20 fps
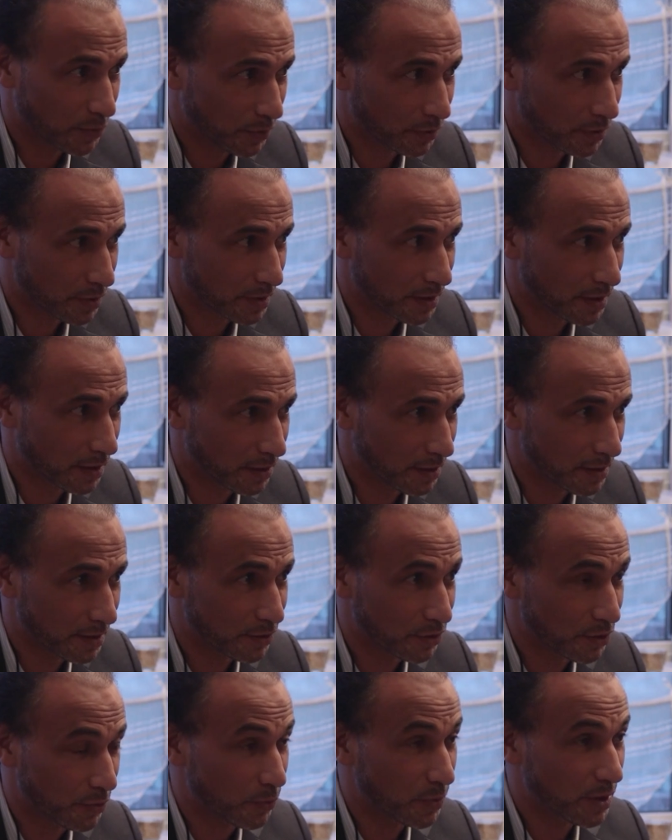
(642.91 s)
You understand? It's
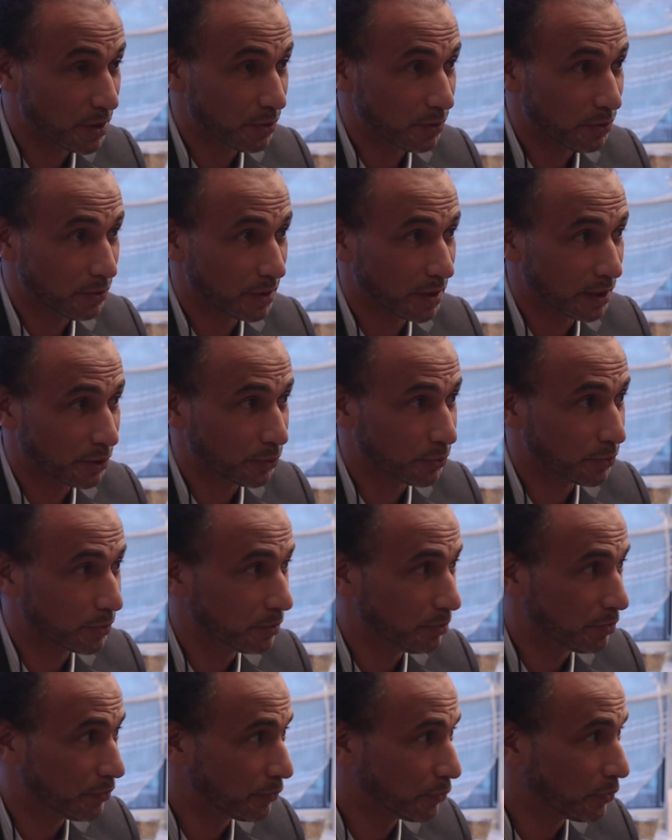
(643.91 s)
the way you look at the
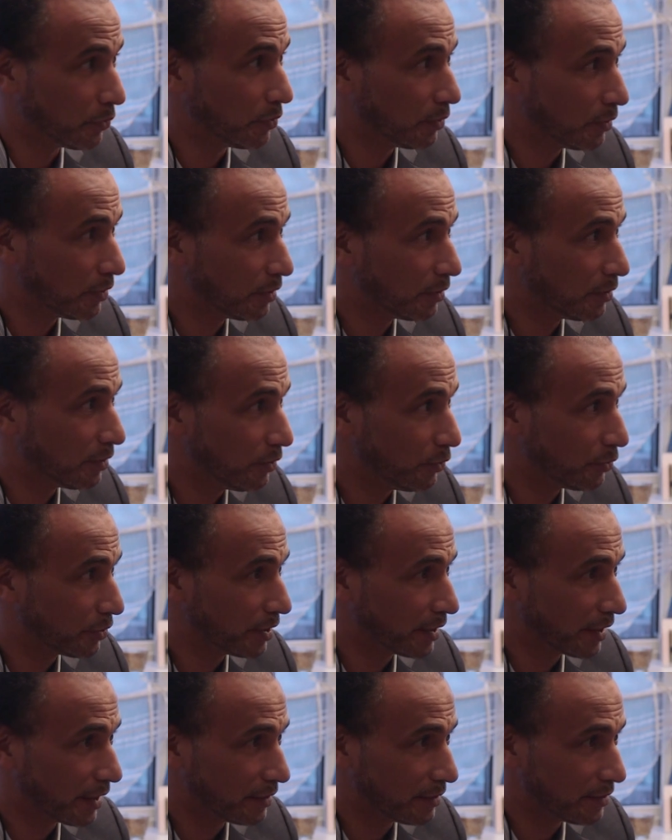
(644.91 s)
world before
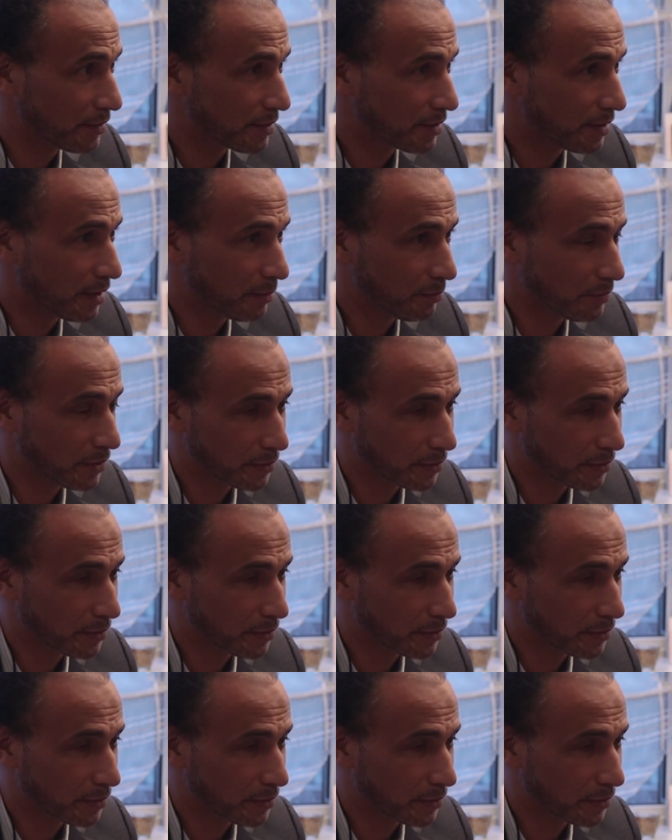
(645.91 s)
looking at Islam.